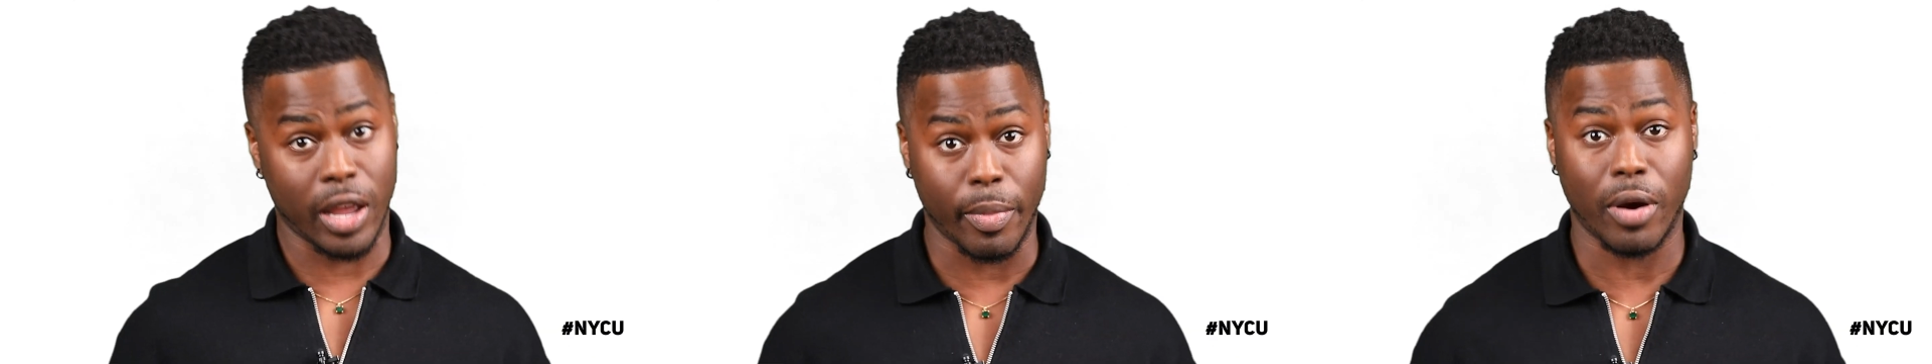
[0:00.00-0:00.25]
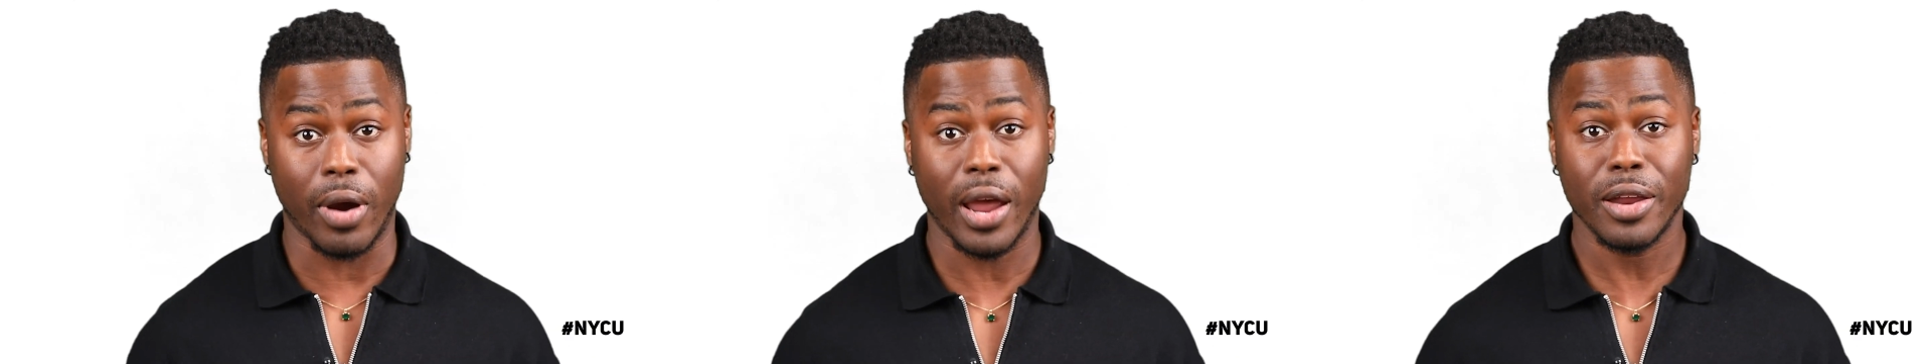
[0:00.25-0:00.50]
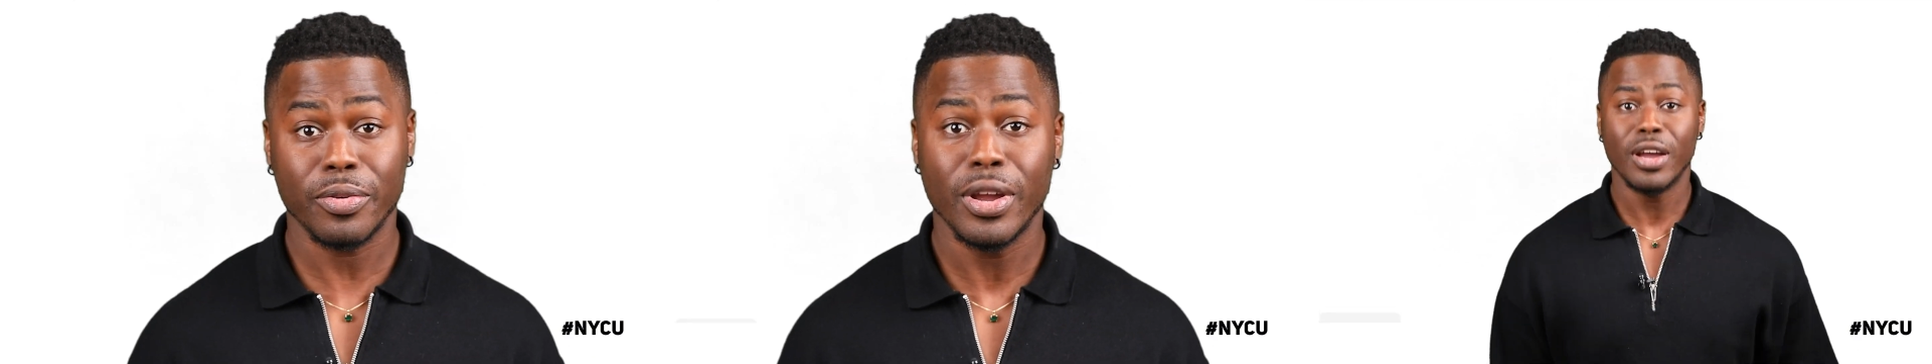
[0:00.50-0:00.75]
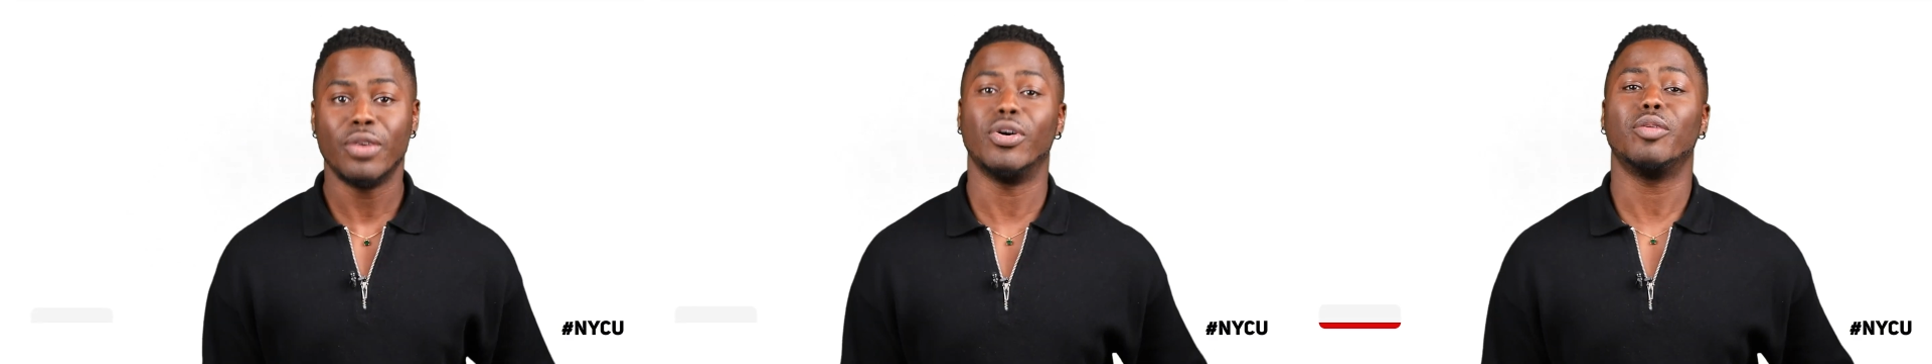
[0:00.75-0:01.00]
Am I right?
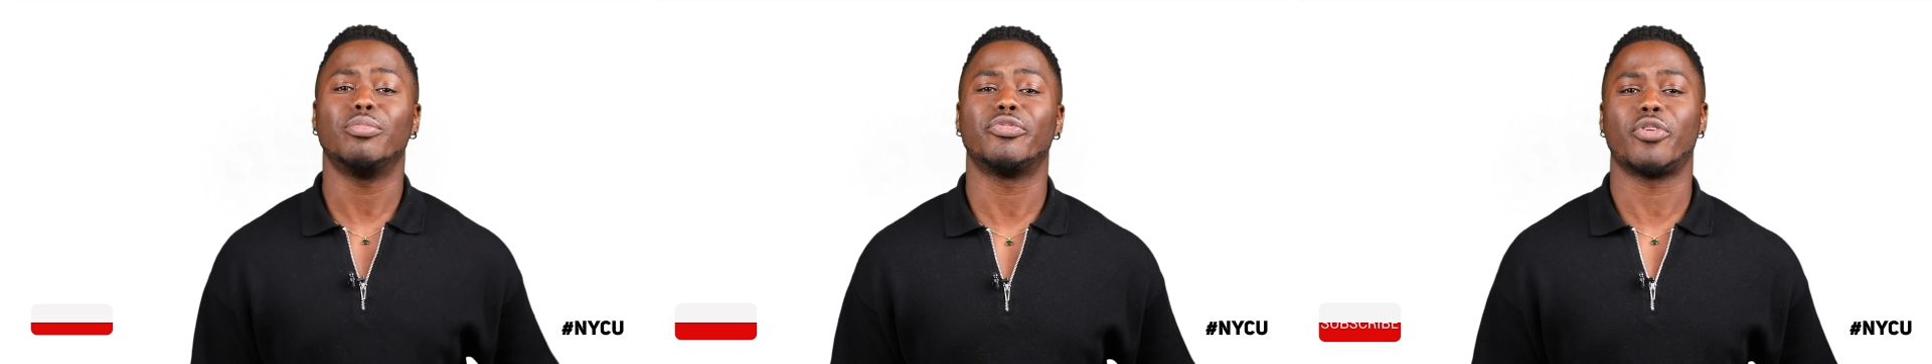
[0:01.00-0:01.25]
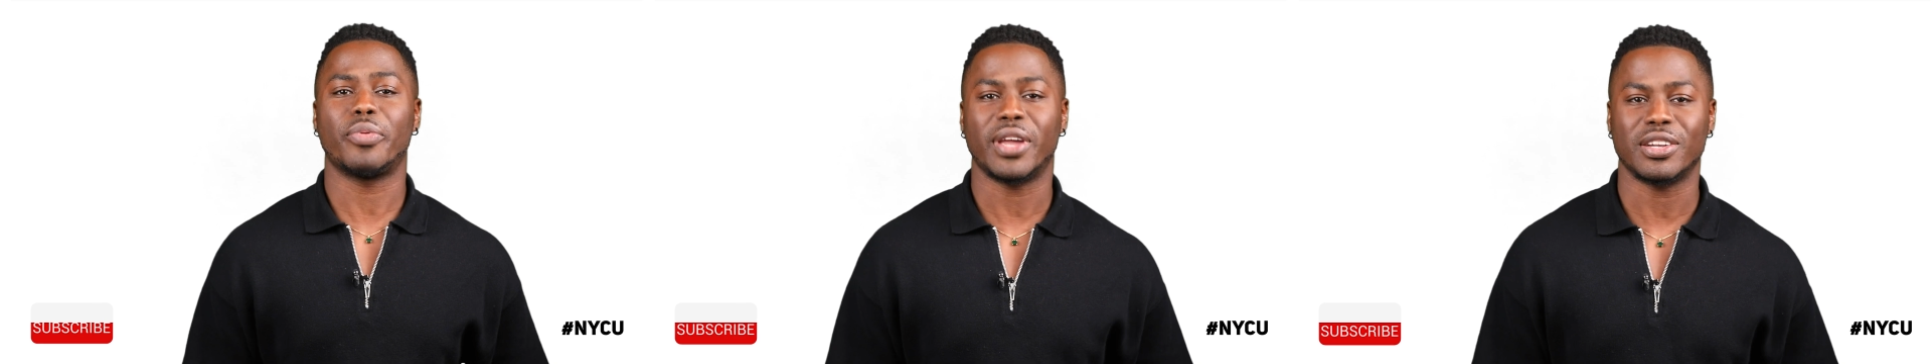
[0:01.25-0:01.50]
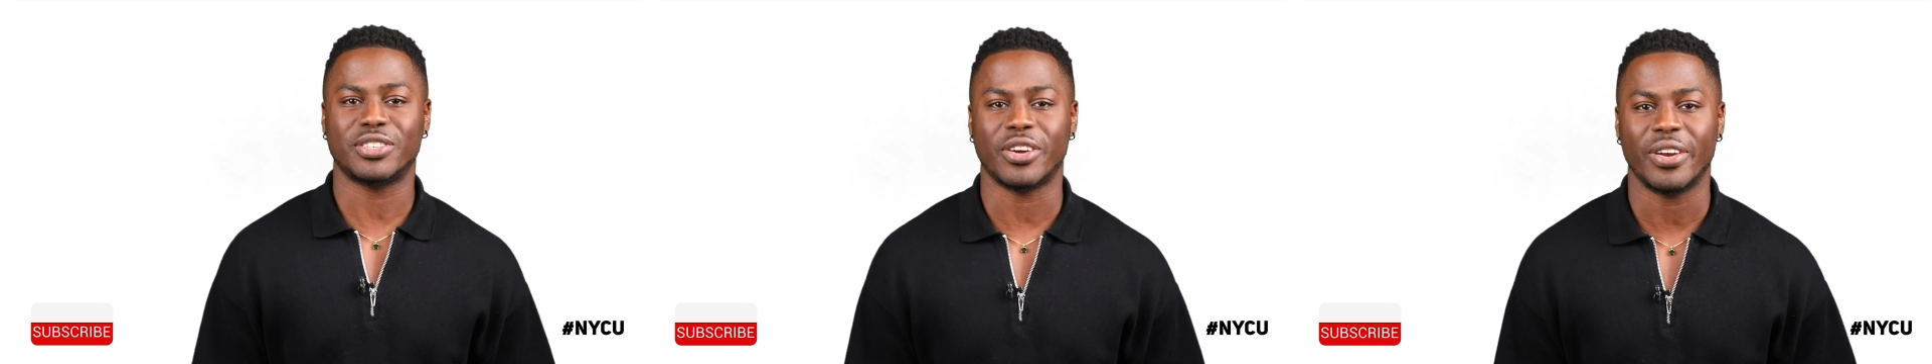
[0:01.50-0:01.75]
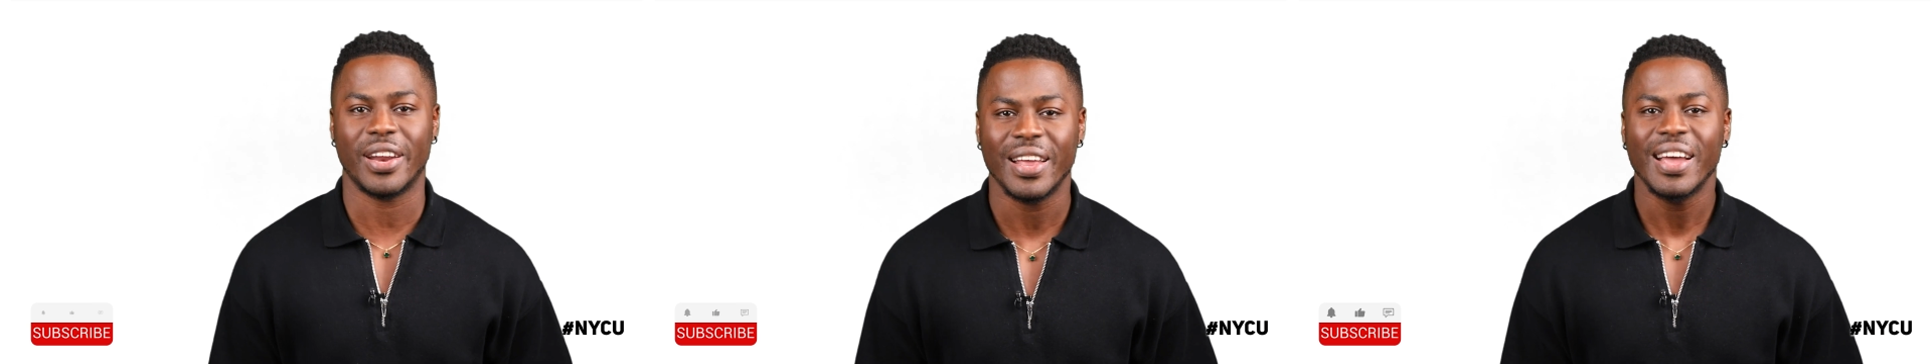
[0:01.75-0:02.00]
Well, before we get
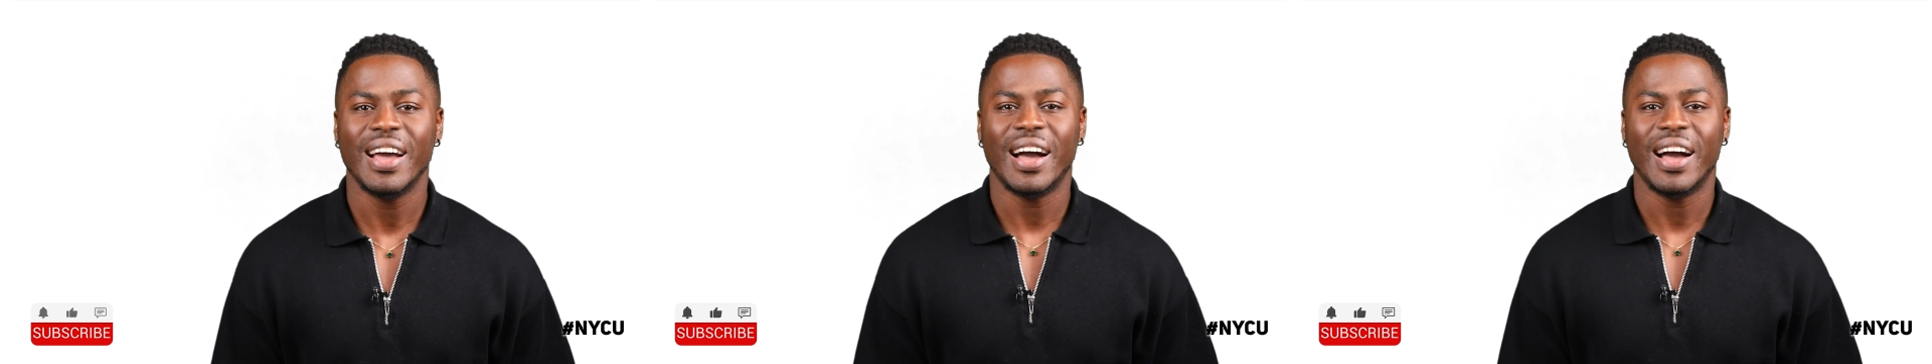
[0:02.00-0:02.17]
started,